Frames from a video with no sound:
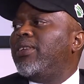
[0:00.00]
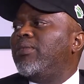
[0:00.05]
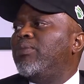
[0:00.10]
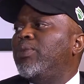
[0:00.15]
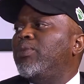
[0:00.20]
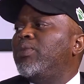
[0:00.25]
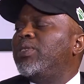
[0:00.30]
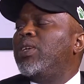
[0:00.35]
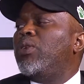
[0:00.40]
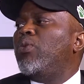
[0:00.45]
And
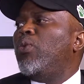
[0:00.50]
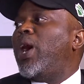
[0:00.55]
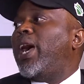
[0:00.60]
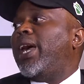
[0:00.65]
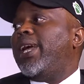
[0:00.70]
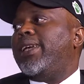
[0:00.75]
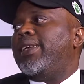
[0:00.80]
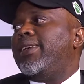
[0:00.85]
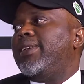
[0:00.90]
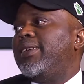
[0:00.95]
people say,
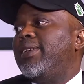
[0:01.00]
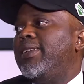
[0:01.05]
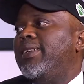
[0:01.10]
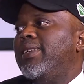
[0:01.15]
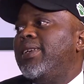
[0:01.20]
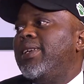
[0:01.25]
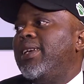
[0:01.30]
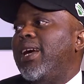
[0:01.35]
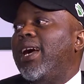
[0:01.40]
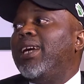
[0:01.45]
why?
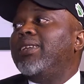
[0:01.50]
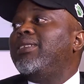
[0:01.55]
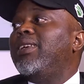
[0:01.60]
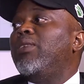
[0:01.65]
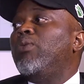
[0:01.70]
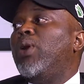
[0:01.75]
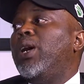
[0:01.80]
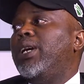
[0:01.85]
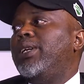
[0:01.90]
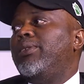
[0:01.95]
I
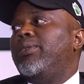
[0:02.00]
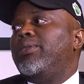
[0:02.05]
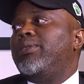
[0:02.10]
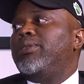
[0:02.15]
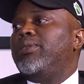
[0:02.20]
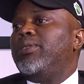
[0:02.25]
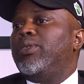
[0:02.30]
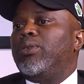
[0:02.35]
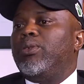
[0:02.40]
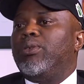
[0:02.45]
say, why
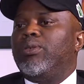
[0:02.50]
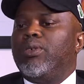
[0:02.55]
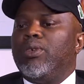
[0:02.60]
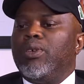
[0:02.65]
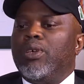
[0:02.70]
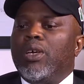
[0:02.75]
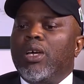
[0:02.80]
not? You know.